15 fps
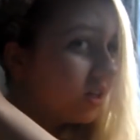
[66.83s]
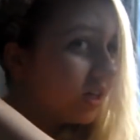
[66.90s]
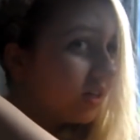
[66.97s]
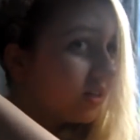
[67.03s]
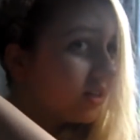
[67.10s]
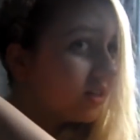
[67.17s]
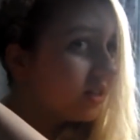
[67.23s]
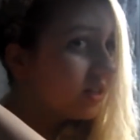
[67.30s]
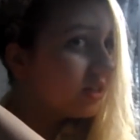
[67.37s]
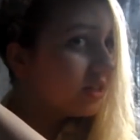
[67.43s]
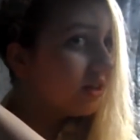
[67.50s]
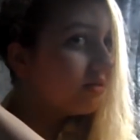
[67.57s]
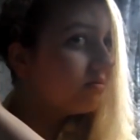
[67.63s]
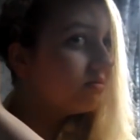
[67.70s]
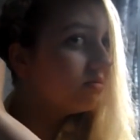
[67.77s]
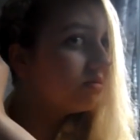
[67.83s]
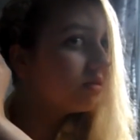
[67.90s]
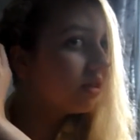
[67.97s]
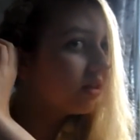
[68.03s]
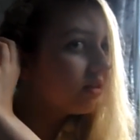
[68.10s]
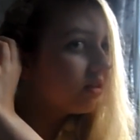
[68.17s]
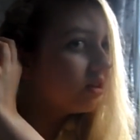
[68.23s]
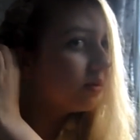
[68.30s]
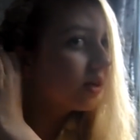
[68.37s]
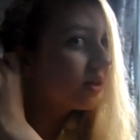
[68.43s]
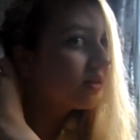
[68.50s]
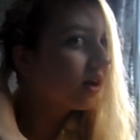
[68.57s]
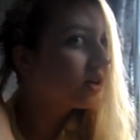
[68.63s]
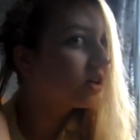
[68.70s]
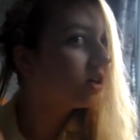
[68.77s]
you just, hmm, that's too
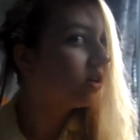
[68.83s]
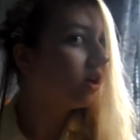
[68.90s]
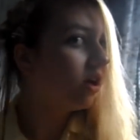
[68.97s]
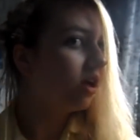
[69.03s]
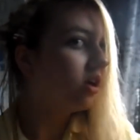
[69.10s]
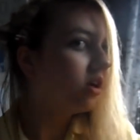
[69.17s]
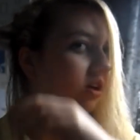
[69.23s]
big a section,